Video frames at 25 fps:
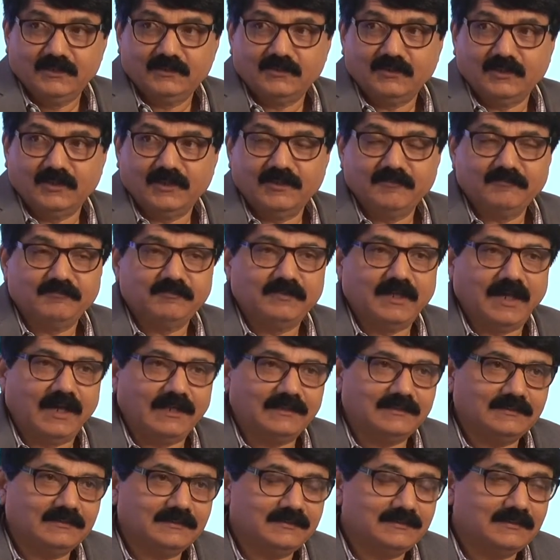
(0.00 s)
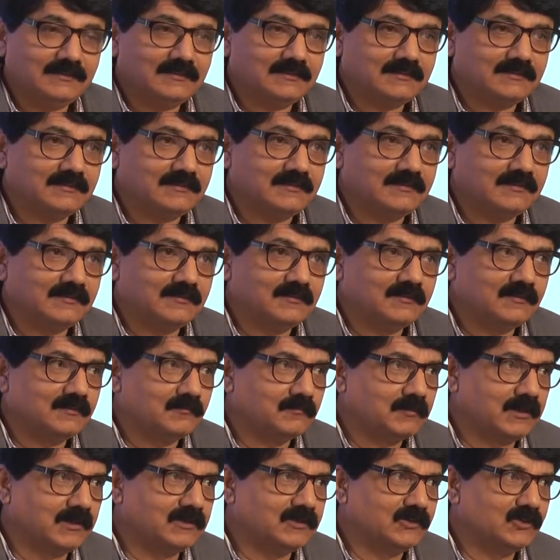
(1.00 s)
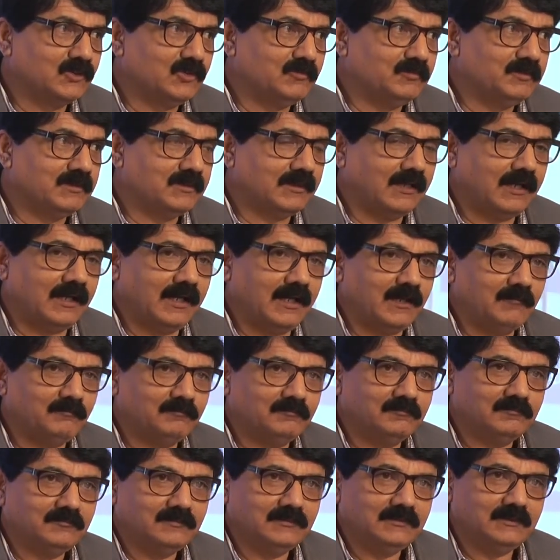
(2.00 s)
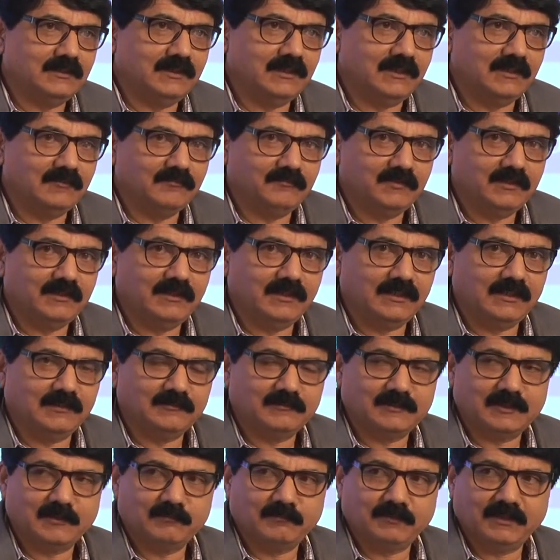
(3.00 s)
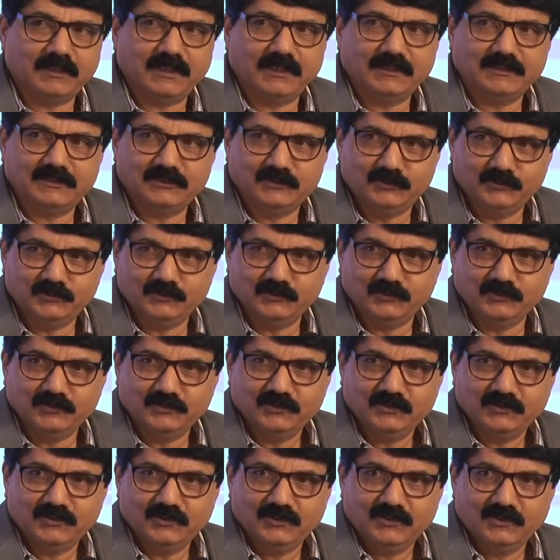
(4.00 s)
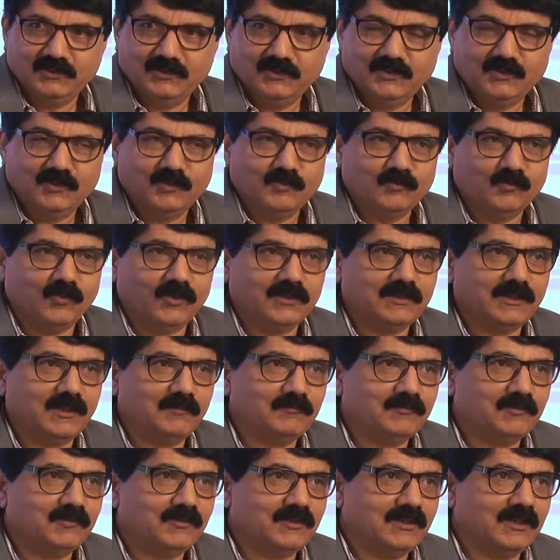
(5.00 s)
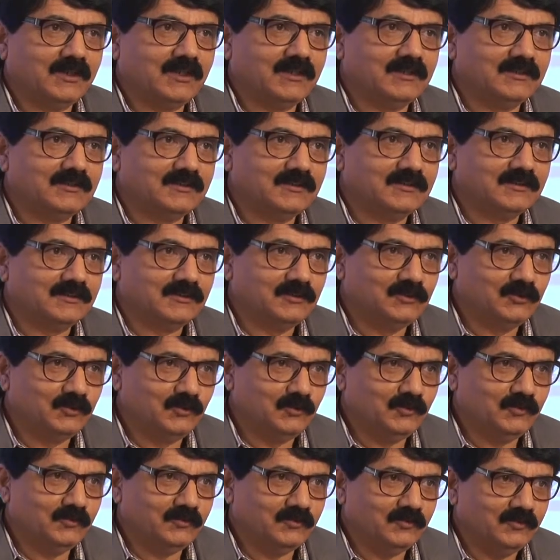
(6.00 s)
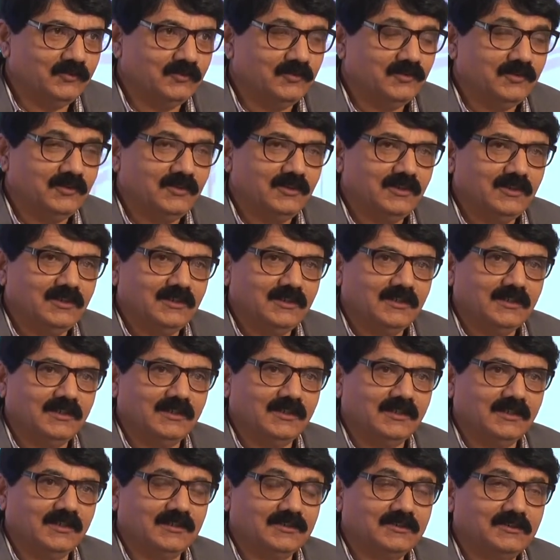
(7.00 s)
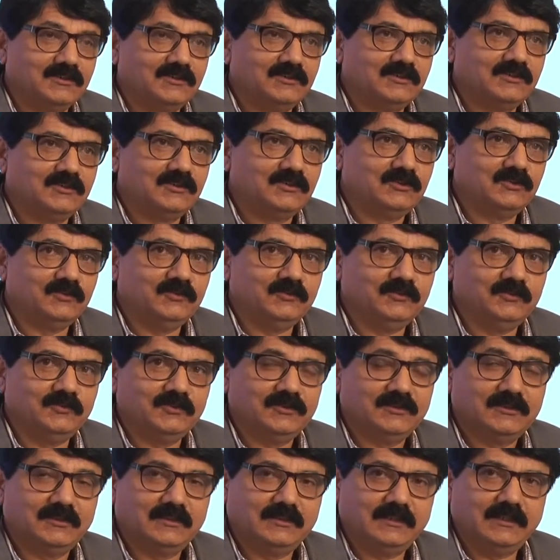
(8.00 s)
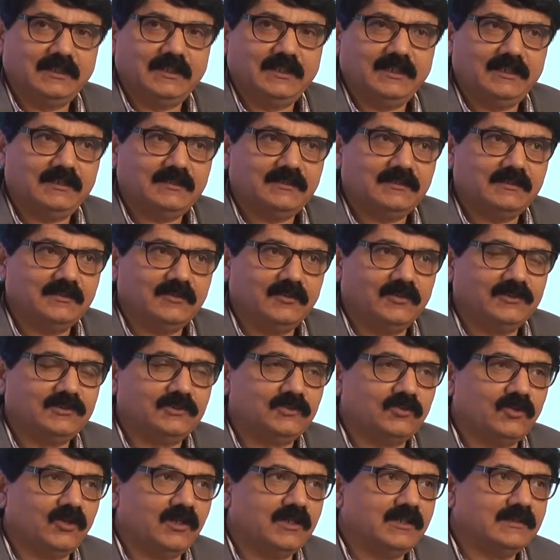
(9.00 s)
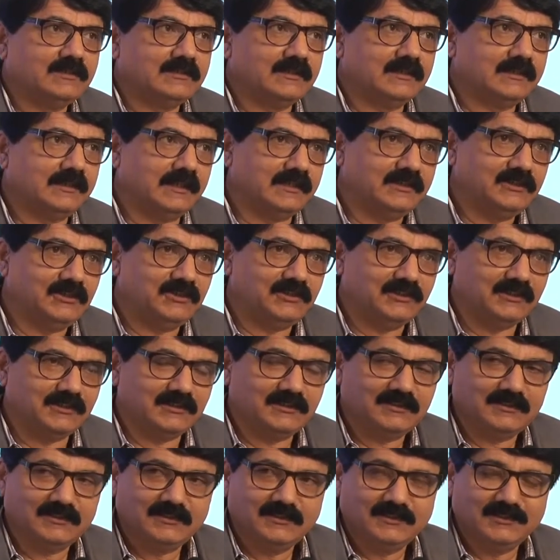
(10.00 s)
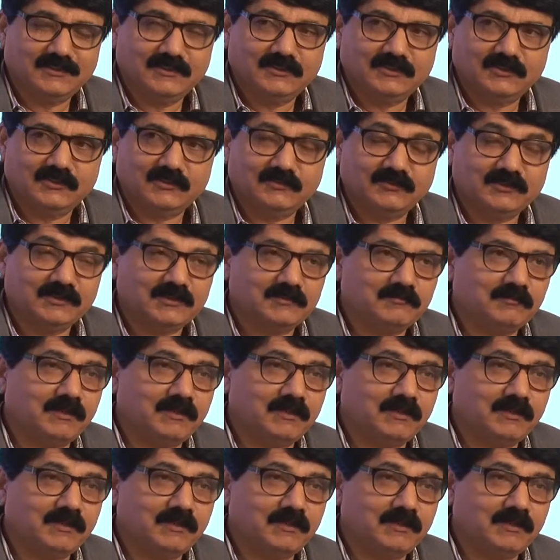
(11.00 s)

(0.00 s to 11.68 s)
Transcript: Now, if that is the consumer I am dealing with and I'm supplied to, what I'm going to do uh, to create or draw his attention towards